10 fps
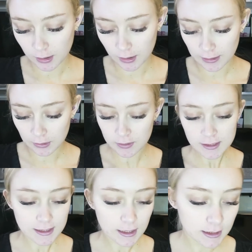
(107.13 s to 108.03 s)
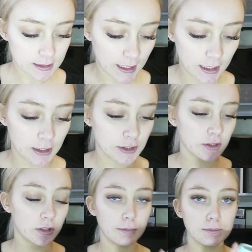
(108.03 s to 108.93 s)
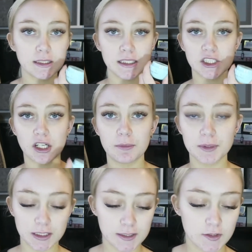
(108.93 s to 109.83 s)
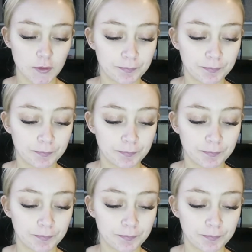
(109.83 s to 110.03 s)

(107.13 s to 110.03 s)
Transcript: I got this the other day and I just got a mini jar because